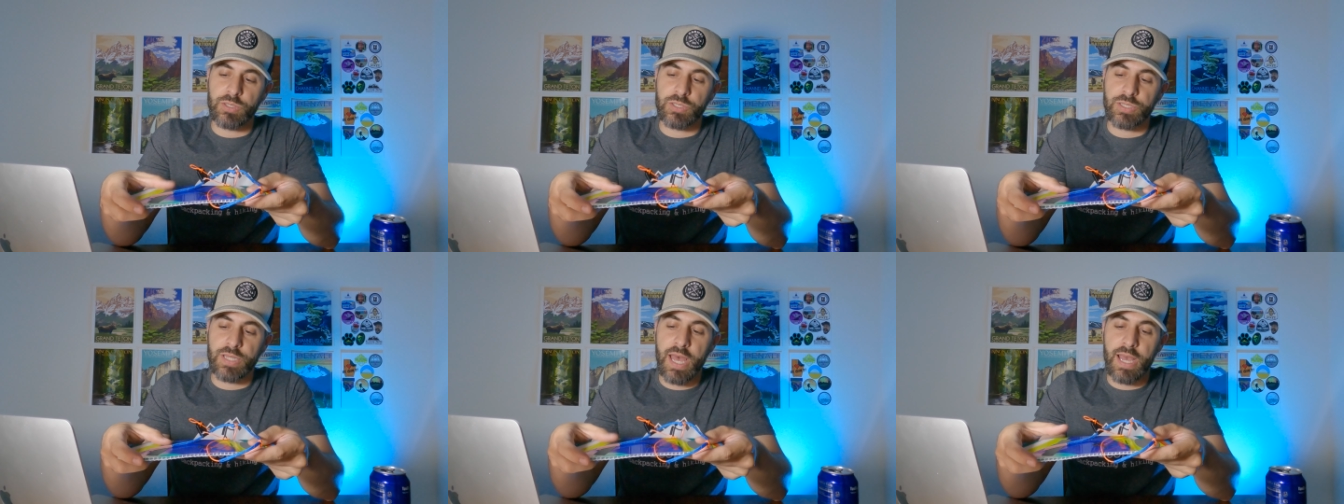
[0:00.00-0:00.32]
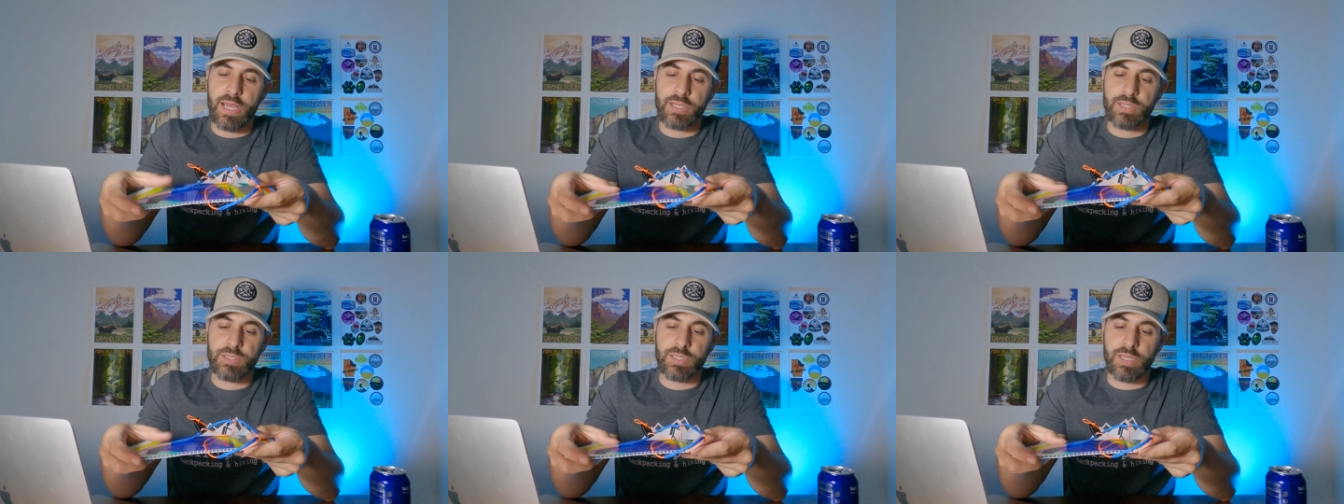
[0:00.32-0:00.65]

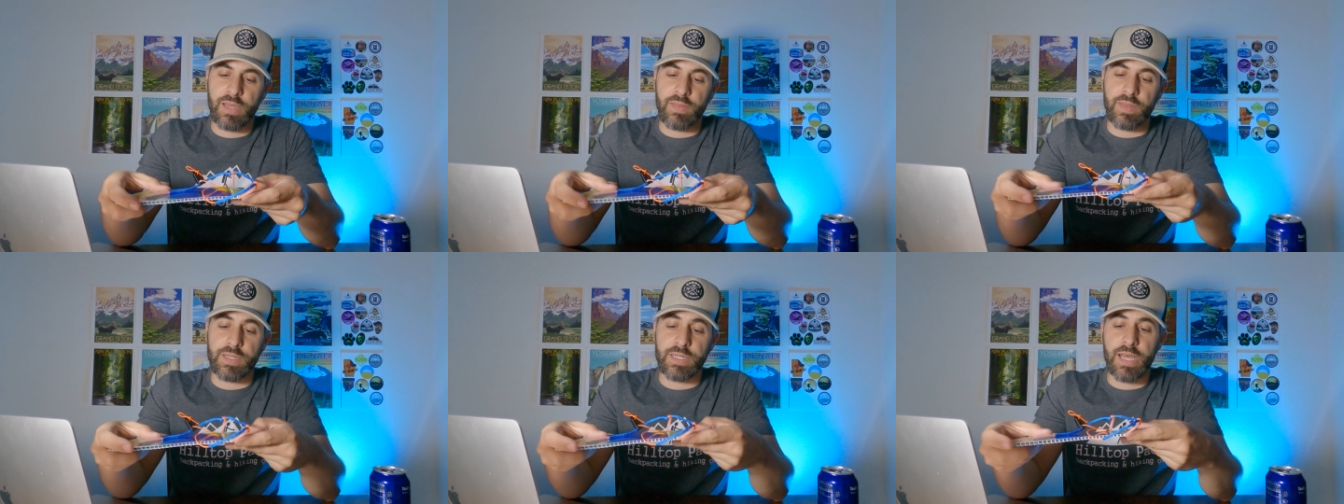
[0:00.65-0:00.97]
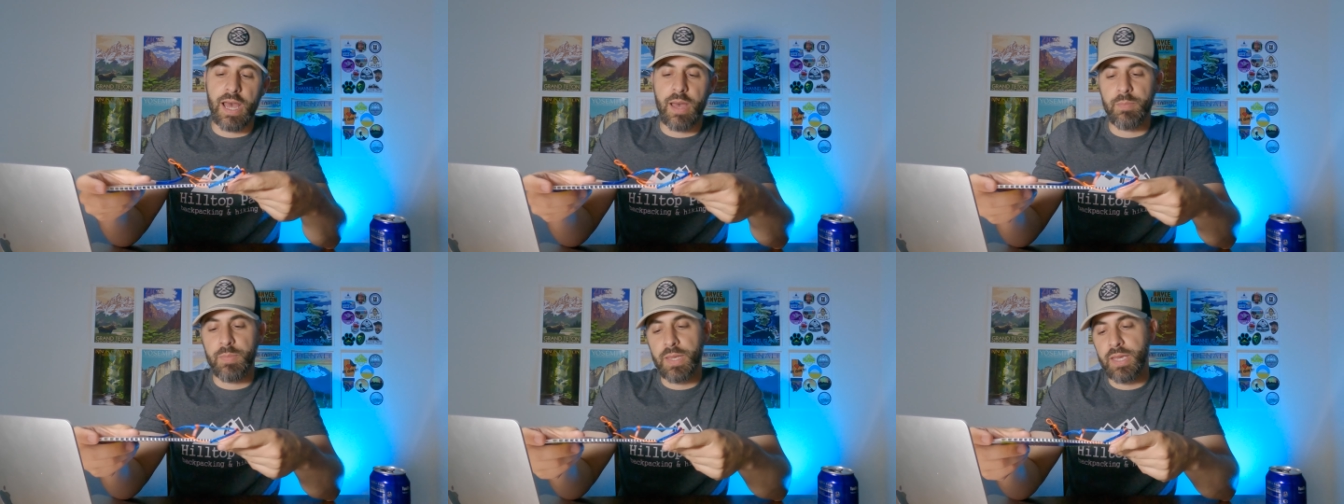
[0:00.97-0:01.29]
socks on the
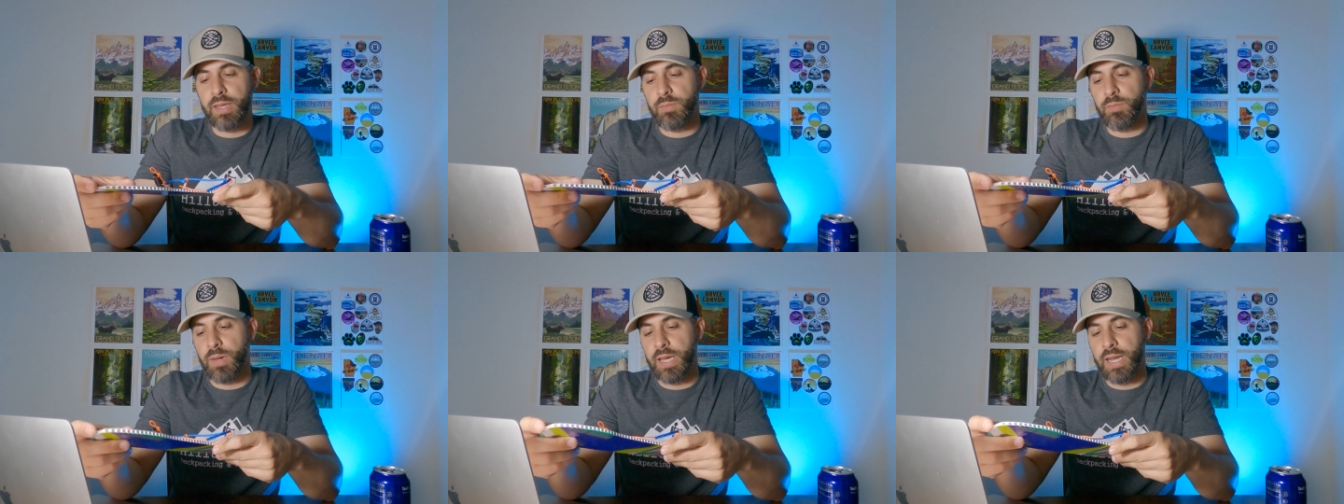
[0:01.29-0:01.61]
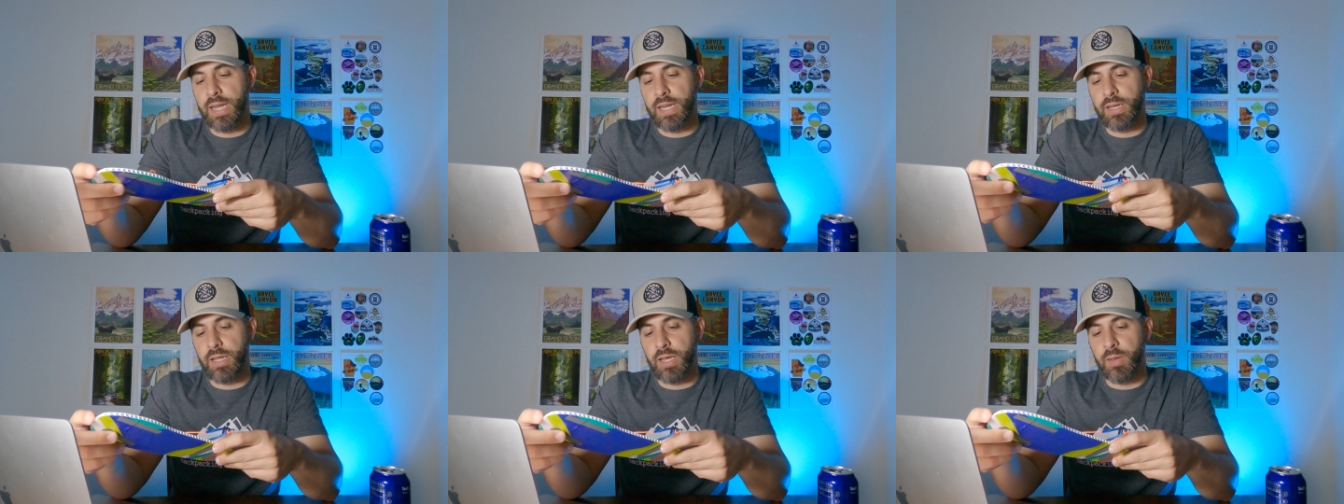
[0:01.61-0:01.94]
top end
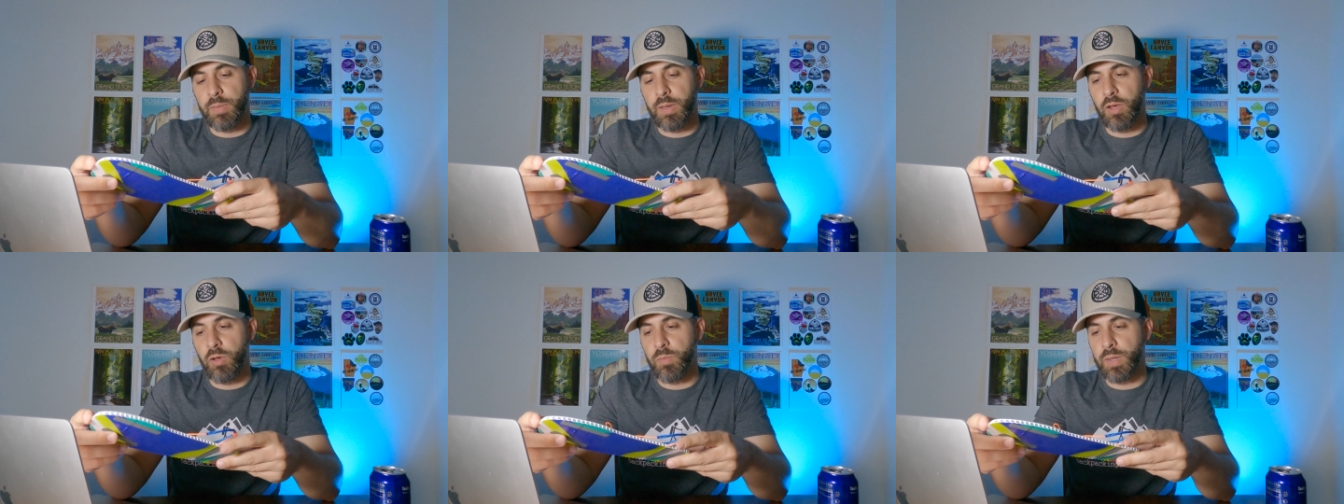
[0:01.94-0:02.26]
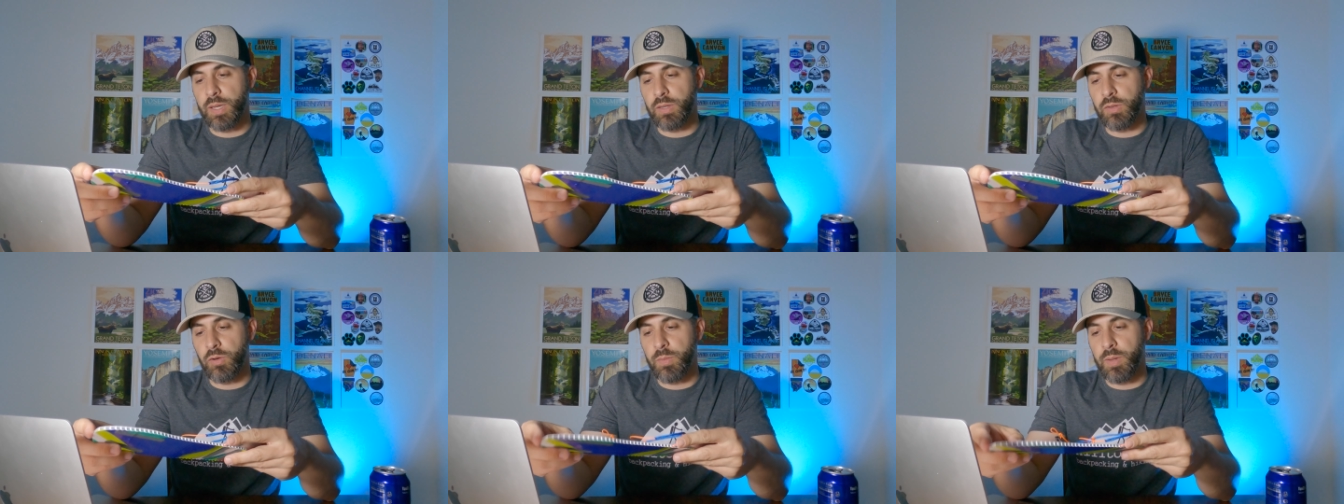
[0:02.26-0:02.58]
might end up
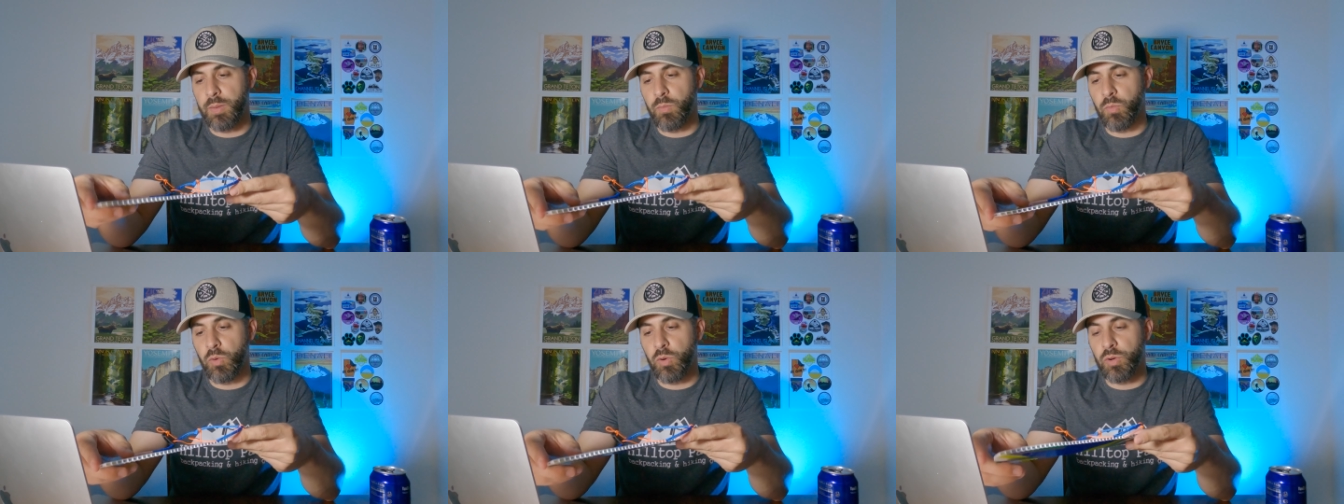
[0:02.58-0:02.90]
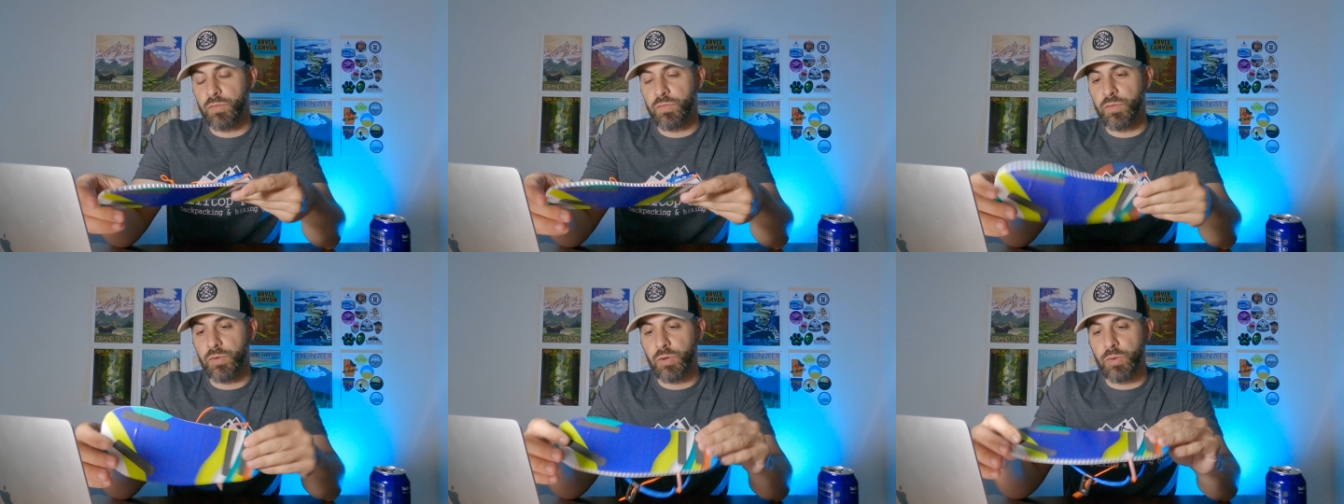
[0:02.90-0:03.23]
helping a little bit
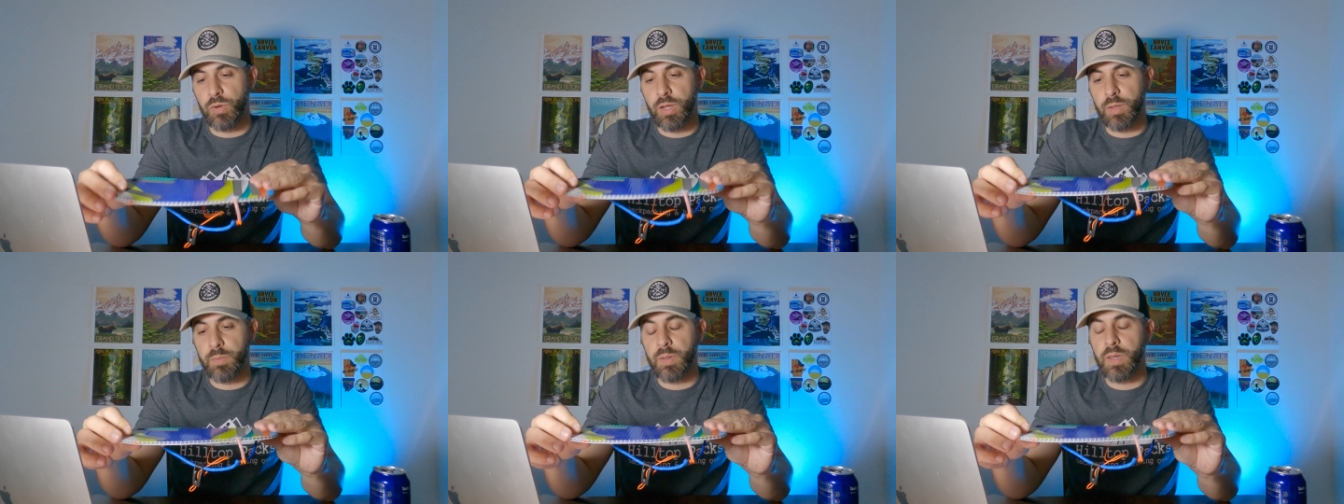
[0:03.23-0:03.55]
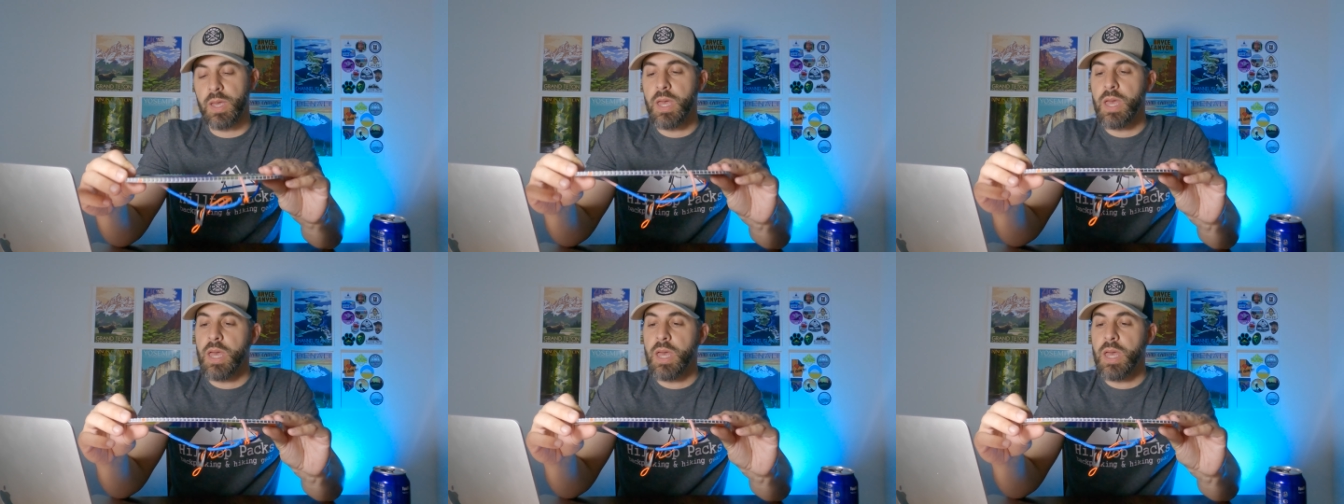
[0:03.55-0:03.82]
more for grip.